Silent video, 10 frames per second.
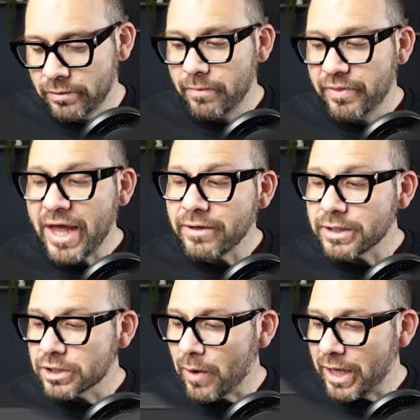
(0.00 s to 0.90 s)
Then
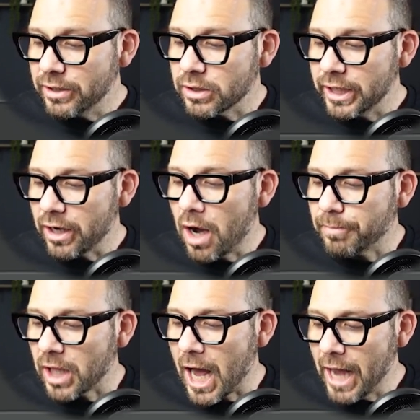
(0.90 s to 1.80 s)
let's go ahead and click
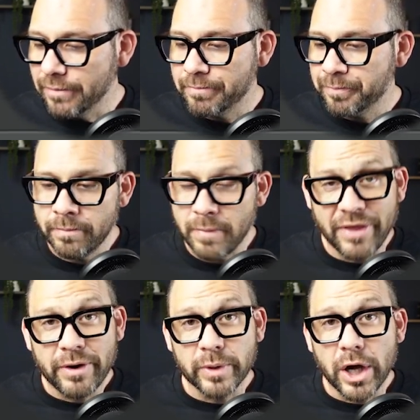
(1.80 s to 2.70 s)
Apply.
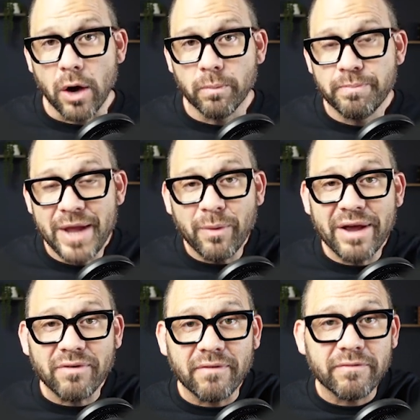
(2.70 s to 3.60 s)
And there we go. Now we
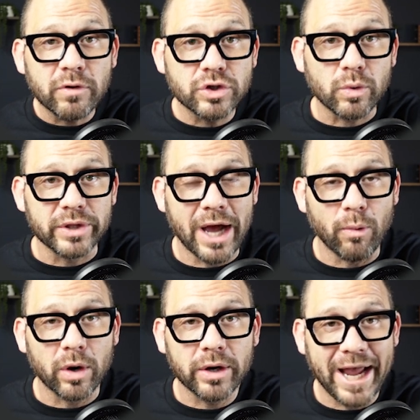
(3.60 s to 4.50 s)
have our virtual
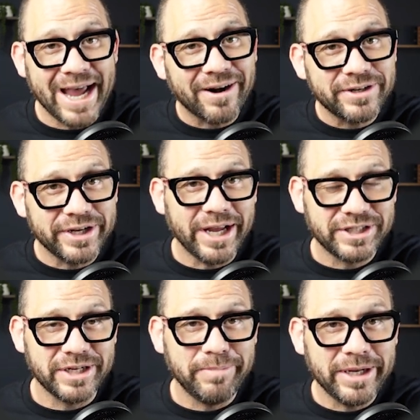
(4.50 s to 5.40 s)
network and our
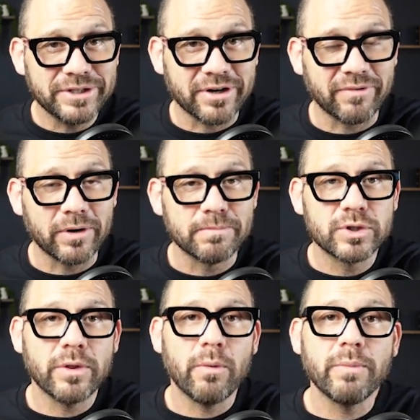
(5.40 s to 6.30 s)
DHCP server
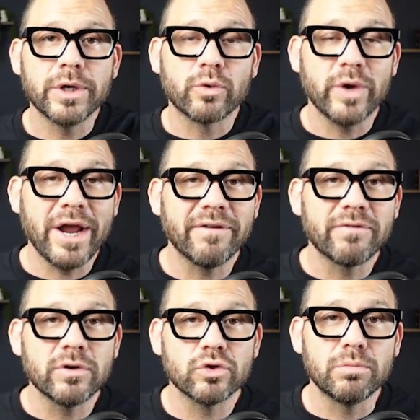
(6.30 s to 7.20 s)
so that when we create our
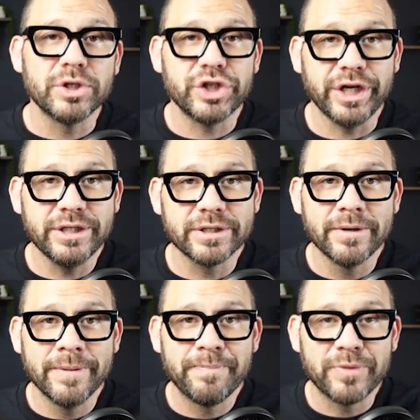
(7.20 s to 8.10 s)
virtual machines,
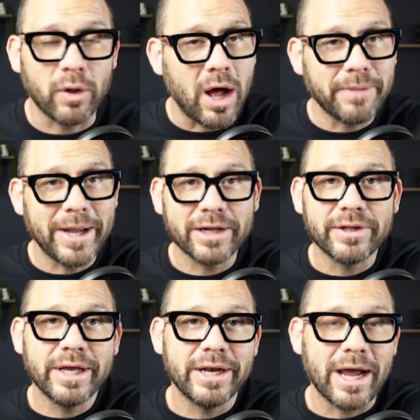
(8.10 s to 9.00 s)
they'll
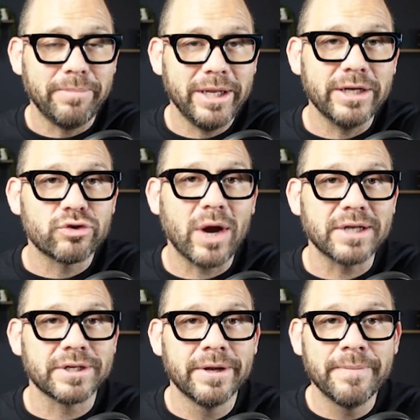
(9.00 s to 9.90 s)
automatically get an IP
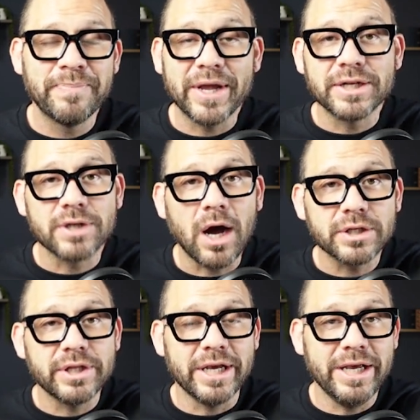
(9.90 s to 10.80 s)
address, they can talk
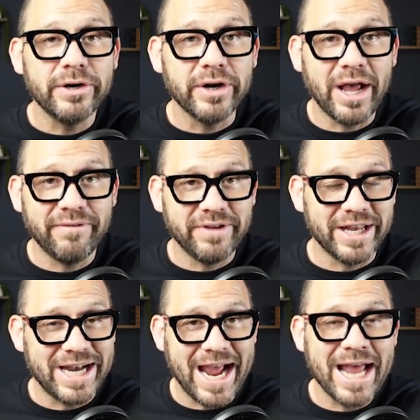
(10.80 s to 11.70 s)
to the internet
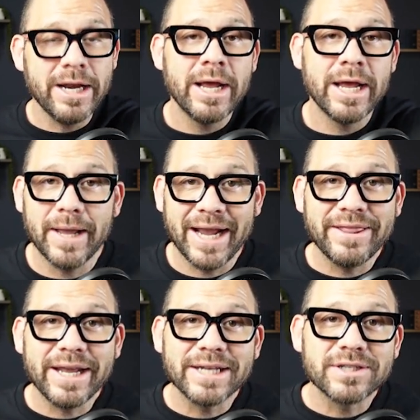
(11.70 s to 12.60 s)
via NAT,
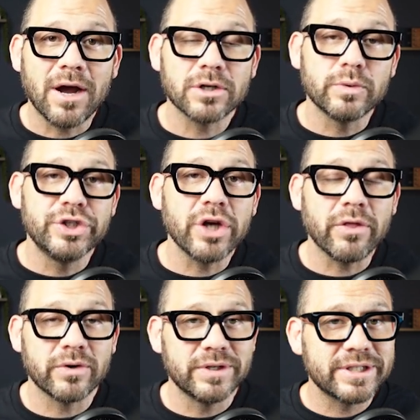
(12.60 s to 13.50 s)
and they can talk to each
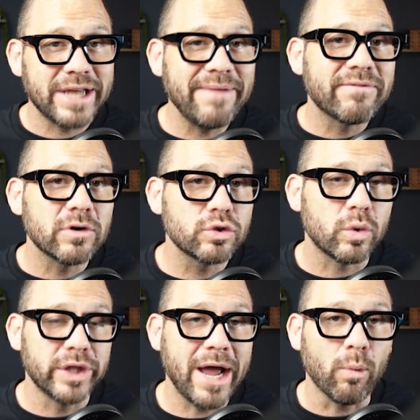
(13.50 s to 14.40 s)
other on the same
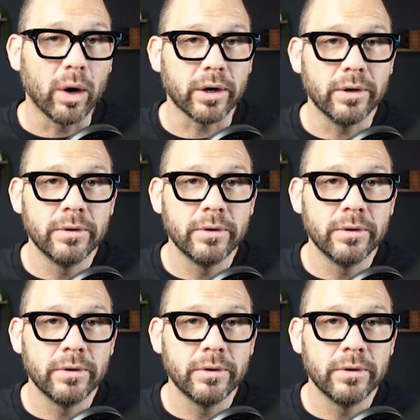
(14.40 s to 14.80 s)
virtual network.